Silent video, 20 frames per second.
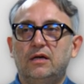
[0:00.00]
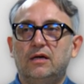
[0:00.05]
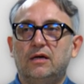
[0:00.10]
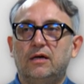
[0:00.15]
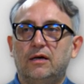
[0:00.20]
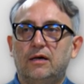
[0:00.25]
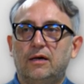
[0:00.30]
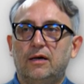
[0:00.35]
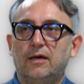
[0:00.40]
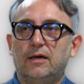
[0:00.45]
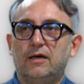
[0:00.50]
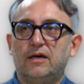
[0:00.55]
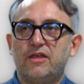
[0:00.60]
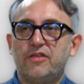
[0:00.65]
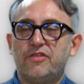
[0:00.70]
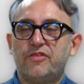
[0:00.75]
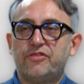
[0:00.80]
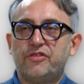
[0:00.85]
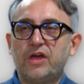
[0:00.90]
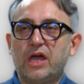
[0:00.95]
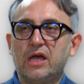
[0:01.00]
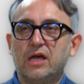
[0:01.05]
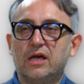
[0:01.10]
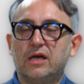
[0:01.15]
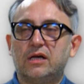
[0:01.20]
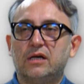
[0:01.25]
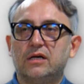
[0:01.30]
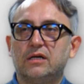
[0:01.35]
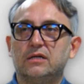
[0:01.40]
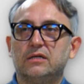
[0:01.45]
uh,
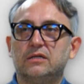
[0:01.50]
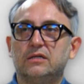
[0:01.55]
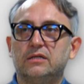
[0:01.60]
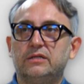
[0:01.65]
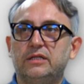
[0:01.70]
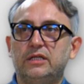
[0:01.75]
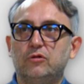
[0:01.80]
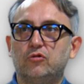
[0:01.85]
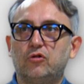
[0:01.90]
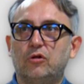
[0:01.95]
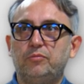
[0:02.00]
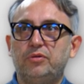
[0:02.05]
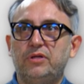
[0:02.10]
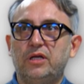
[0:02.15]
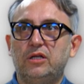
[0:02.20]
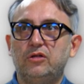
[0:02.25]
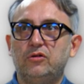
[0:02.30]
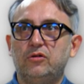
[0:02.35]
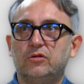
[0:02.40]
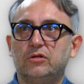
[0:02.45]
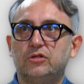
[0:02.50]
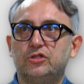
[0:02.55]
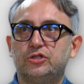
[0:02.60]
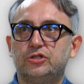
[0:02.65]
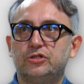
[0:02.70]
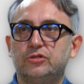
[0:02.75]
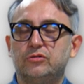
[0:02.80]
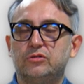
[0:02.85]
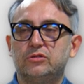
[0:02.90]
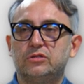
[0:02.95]
think uh, the European Union
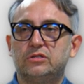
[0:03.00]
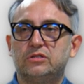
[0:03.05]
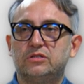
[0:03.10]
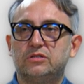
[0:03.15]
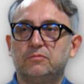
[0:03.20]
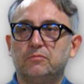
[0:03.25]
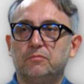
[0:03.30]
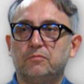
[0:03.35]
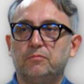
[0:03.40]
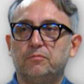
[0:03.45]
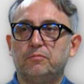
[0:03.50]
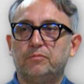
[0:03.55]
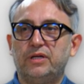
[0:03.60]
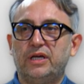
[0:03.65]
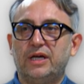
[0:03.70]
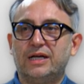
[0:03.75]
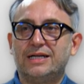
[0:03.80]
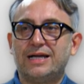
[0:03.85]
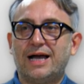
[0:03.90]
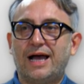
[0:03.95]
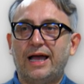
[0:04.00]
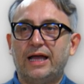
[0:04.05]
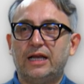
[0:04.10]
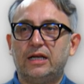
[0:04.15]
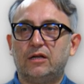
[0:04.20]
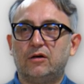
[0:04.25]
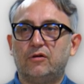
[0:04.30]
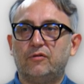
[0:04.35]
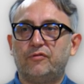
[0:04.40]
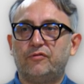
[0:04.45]
should be a
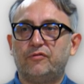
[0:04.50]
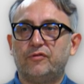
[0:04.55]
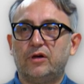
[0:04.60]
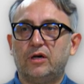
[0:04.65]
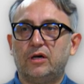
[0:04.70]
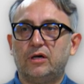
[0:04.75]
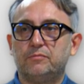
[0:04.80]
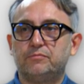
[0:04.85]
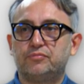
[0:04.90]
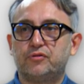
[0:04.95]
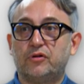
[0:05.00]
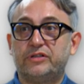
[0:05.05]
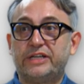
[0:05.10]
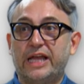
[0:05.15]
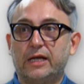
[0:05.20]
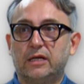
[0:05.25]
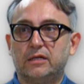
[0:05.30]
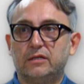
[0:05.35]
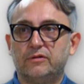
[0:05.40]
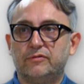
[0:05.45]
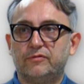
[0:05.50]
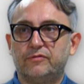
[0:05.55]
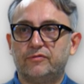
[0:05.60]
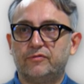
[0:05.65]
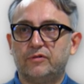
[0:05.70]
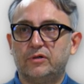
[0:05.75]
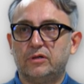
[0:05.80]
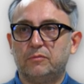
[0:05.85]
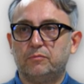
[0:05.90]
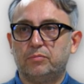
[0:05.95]
kind of uh, protective
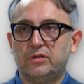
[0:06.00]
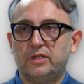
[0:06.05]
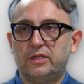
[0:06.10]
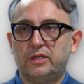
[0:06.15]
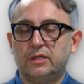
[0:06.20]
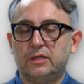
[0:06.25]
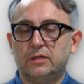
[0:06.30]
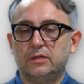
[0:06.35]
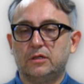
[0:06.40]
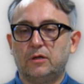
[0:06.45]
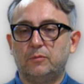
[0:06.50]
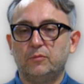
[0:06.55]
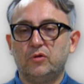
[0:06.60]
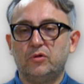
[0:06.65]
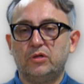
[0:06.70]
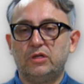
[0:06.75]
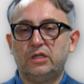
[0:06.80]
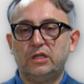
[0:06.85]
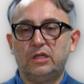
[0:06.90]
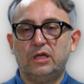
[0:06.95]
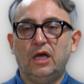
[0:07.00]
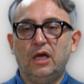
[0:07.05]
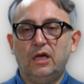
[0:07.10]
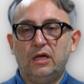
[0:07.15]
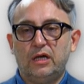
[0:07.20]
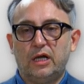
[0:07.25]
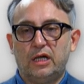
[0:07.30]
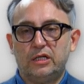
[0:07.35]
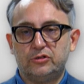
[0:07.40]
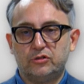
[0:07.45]
political community
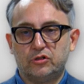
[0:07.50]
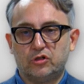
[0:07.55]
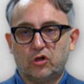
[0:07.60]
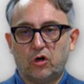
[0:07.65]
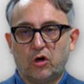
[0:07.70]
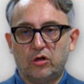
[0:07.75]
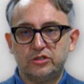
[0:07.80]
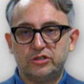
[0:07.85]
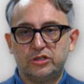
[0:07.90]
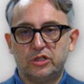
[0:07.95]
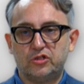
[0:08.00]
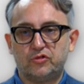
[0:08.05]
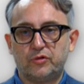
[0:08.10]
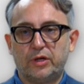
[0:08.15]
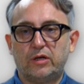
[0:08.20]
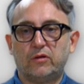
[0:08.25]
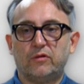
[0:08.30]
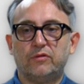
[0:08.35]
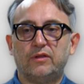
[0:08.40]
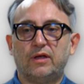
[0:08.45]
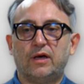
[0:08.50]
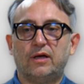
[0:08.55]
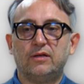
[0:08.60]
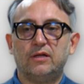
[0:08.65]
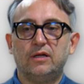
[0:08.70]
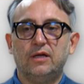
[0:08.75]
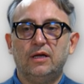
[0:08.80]
and should concentrate on that